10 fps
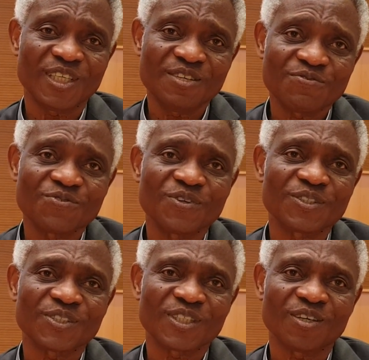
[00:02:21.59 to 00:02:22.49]

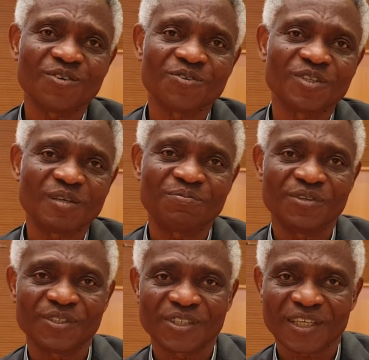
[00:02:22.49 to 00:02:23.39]
influences our own
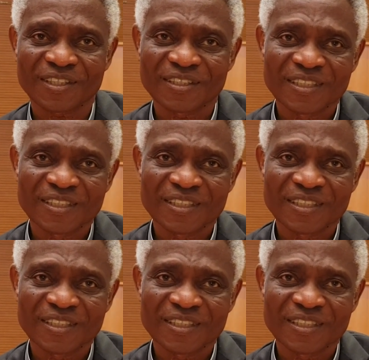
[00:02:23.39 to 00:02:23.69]
appraisal,